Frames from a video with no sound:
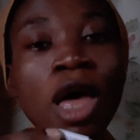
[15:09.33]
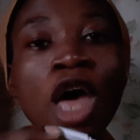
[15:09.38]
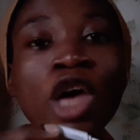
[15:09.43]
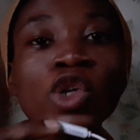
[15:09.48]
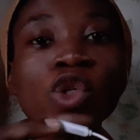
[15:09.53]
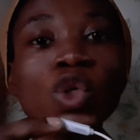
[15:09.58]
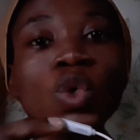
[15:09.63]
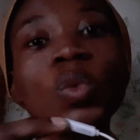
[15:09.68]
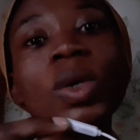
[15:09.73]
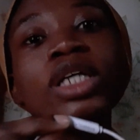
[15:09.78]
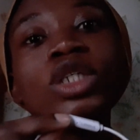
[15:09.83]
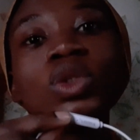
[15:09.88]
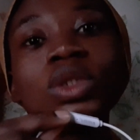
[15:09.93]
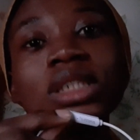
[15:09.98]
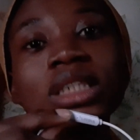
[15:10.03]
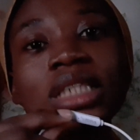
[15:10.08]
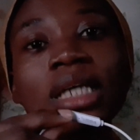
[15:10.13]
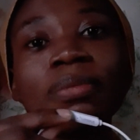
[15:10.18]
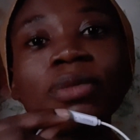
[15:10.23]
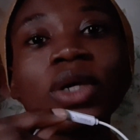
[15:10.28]
so when you need
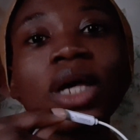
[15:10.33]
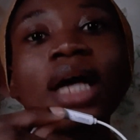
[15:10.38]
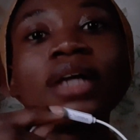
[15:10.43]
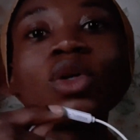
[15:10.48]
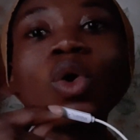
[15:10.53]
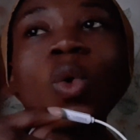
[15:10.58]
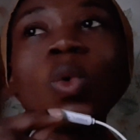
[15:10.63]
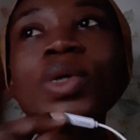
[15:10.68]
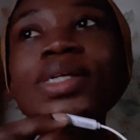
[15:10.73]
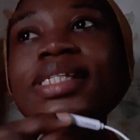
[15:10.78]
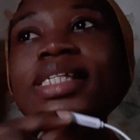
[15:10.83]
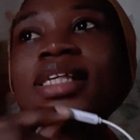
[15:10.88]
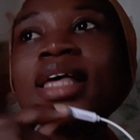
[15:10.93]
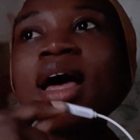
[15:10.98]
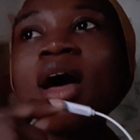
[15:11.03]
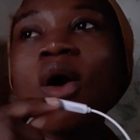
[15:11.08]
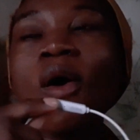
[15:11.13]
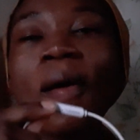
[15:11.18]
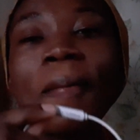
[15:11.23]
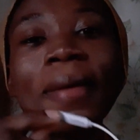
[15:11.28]
them you can always
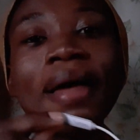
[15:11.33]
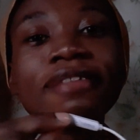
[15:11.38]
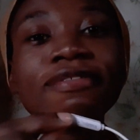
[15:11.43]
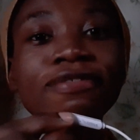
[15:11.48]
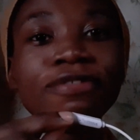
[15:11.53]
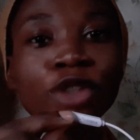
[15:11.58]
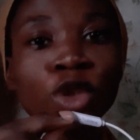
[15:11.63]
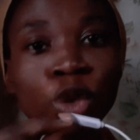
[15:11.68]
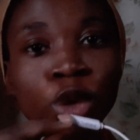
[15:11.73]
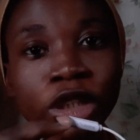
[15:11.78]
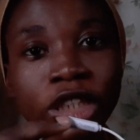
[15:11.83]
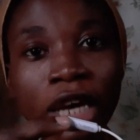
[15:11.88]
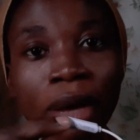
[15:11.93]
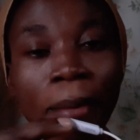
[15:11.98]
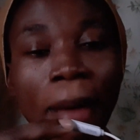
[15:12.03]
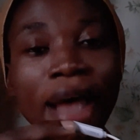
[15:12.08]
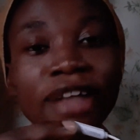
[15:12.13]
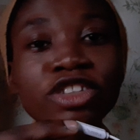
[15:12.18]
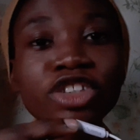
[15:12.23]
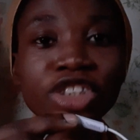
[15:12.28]
come and view them
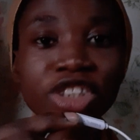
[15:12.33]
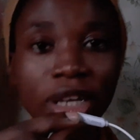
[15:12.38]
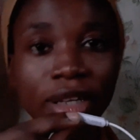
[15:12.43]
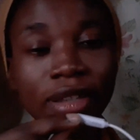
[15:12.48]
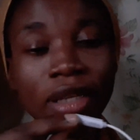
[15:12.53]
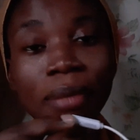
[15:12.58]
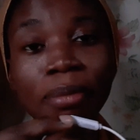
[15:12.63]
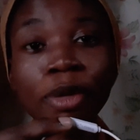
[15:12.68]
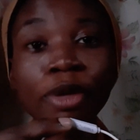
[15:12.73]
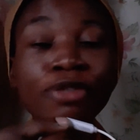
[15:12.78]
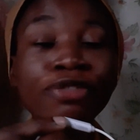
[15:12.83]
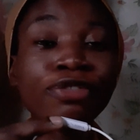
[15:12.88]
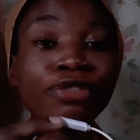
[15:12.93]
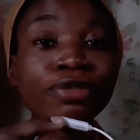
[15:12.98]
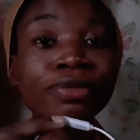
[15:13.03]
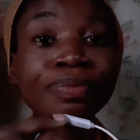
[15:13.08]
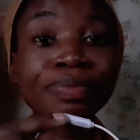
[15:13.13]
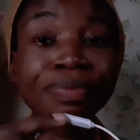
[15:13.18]
and share them. If